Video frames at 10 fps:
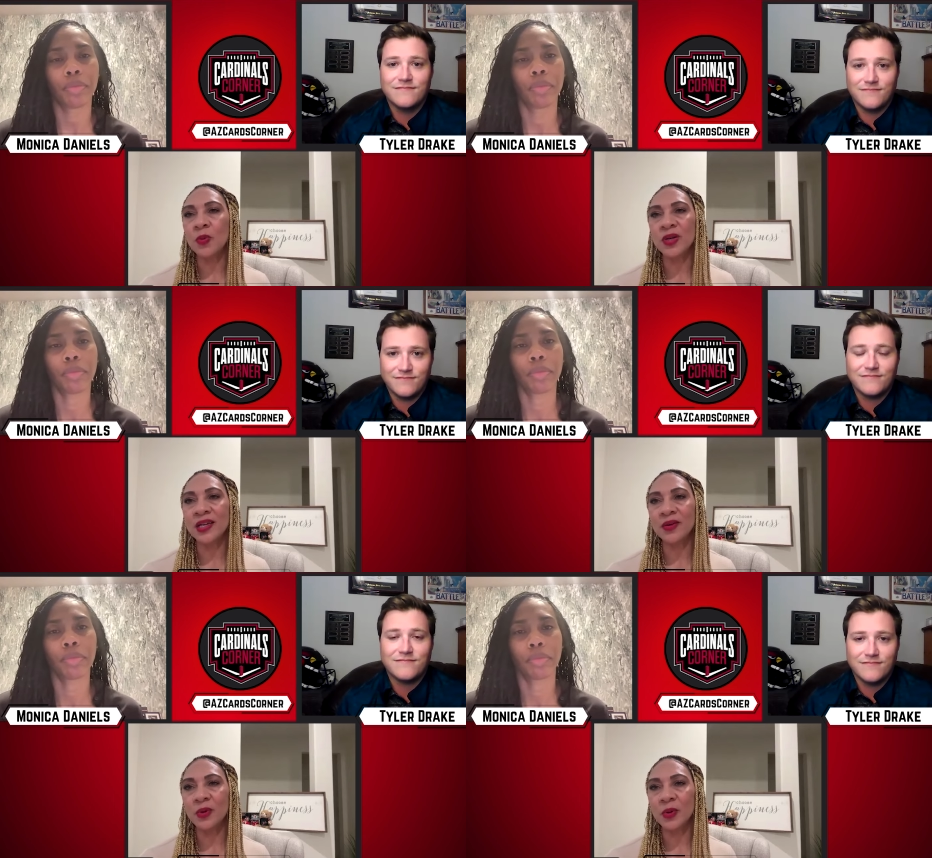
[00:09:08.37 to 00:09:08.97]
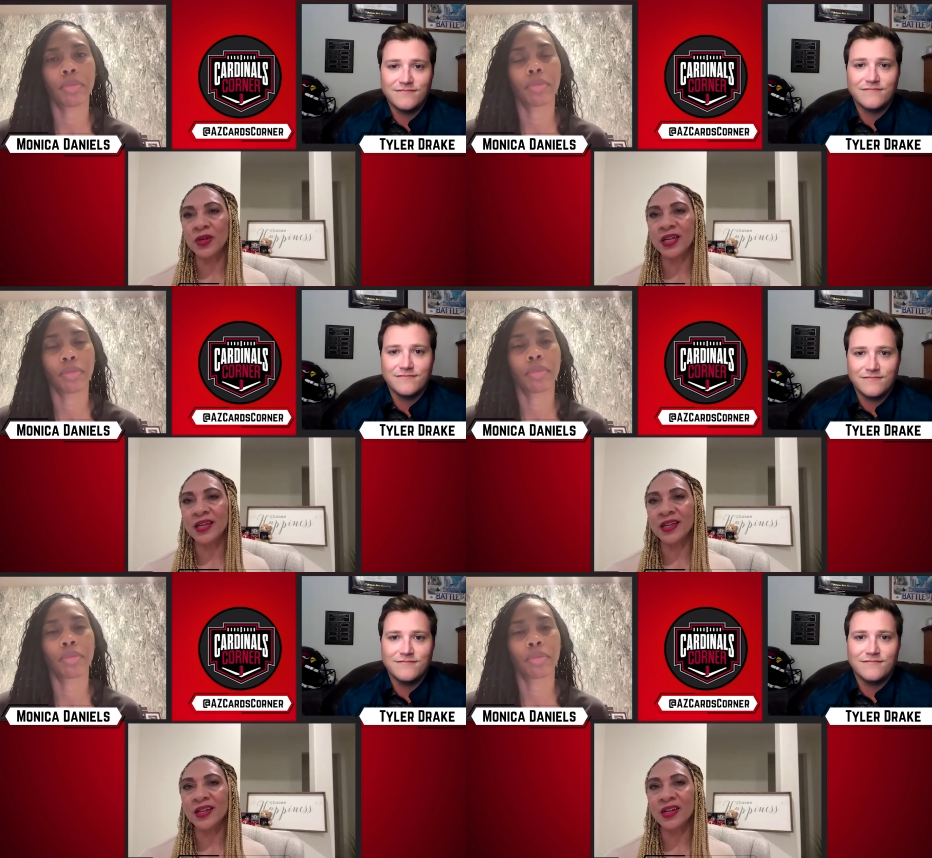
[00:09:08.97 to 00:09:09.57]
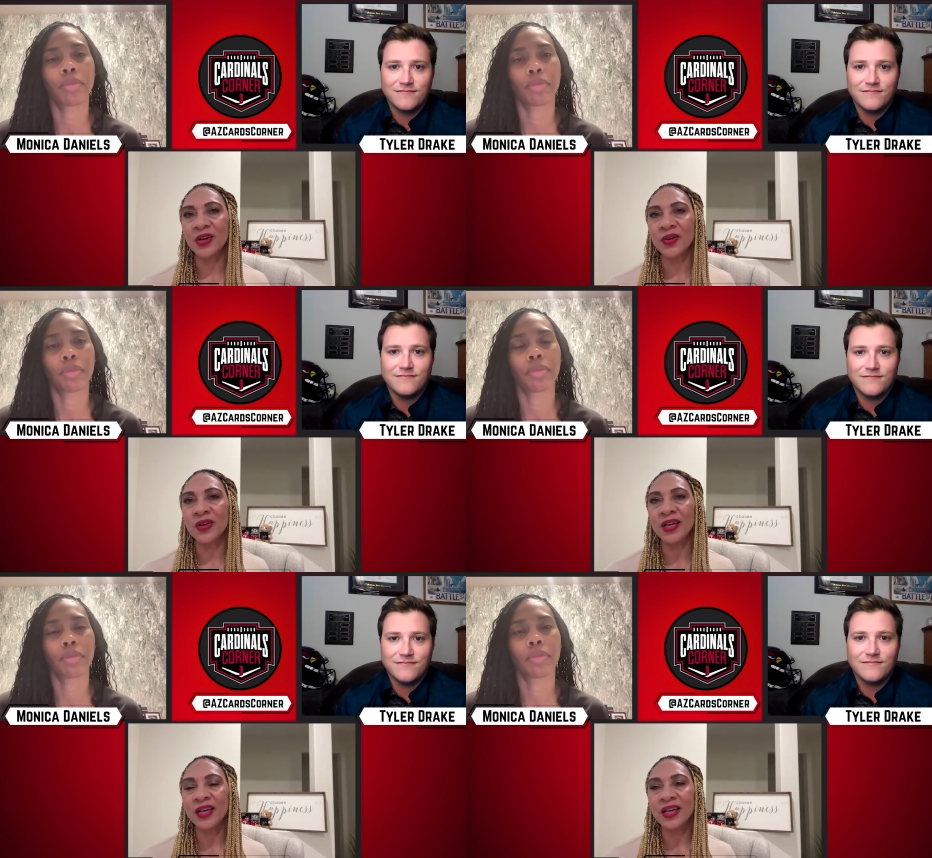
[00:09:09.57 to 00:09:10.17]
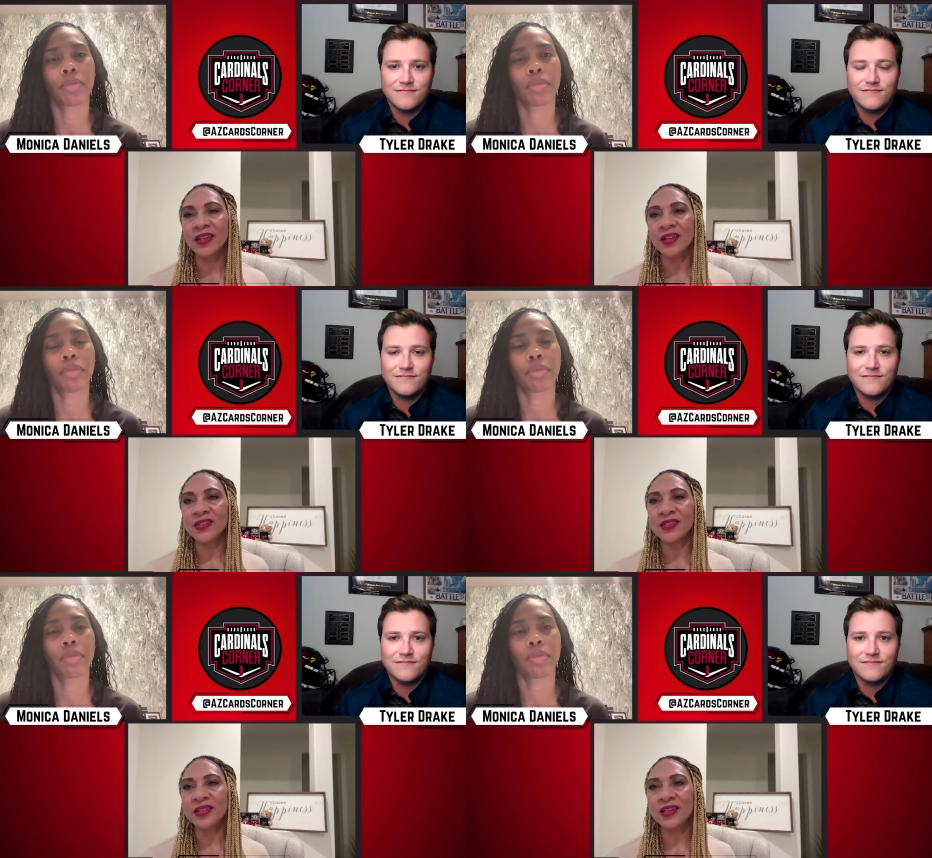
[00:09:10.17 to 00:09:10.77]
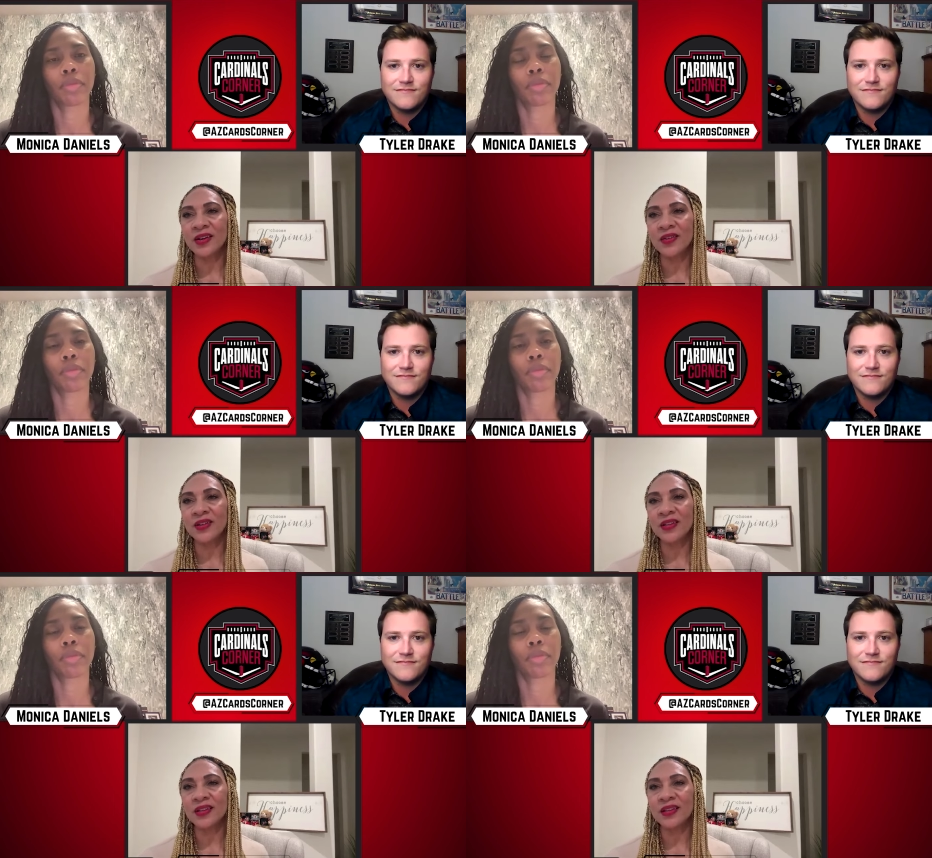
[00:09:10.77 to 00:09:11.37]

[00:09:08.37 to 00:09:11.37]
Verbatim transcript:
Speaker 1: What we what we you know, there's you know,